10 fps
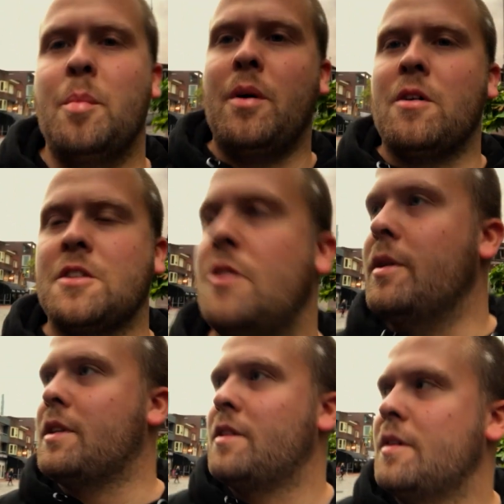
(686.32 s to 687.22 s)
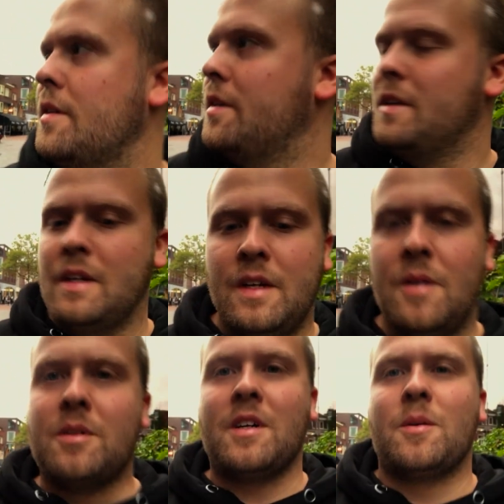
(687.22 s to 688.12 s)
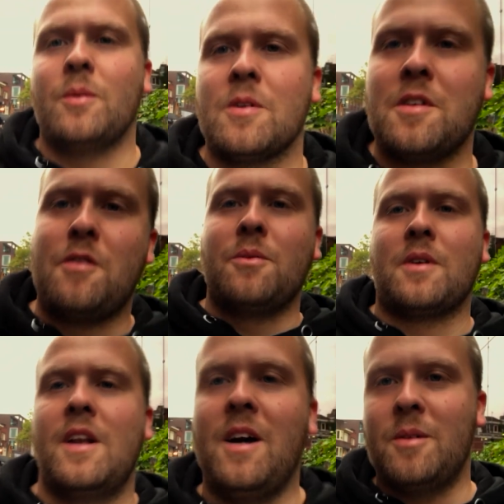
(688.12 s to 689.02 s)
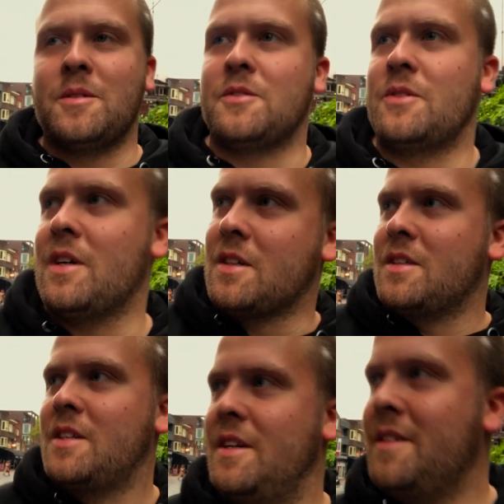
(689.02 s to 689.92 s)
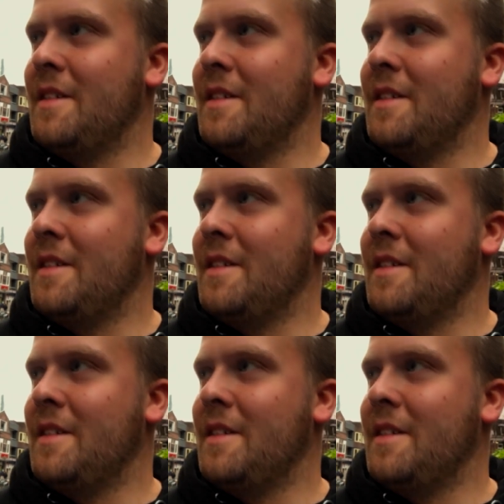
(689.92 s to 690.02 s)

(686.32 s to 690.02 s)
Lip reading: bar street. It was like walking through a cloud of drugs.